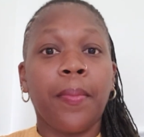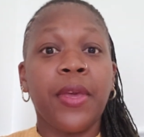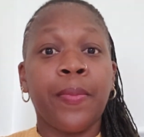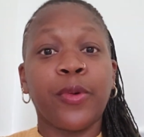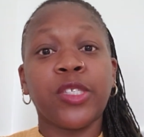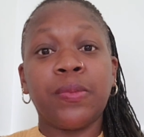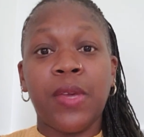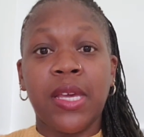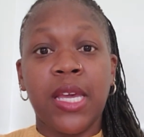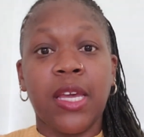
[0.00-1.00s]
people
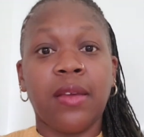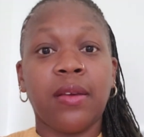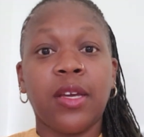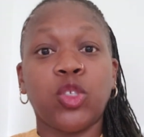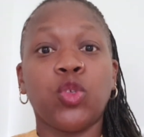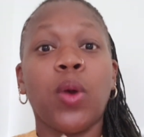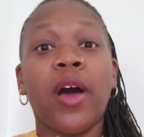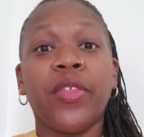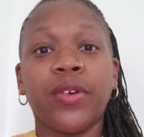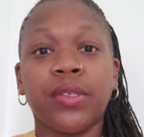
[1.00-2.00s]
speaking to
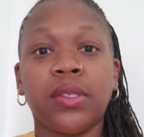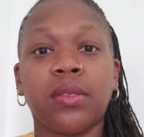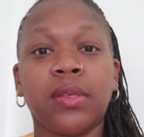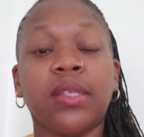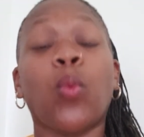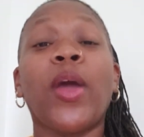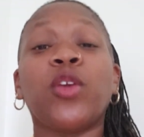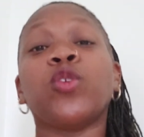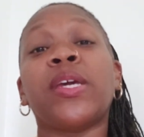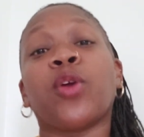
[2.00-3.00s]
others, the way
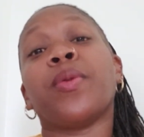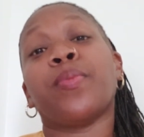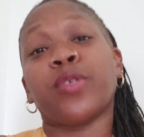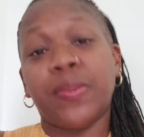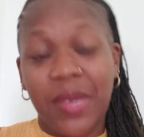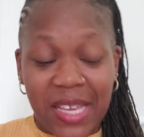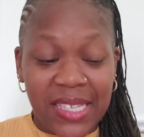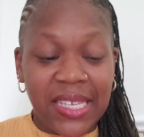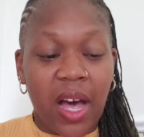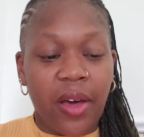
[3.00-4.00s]
you hear people
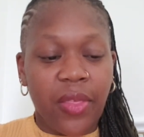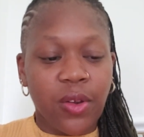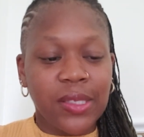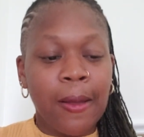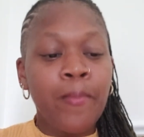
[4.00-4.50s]
speaking to others.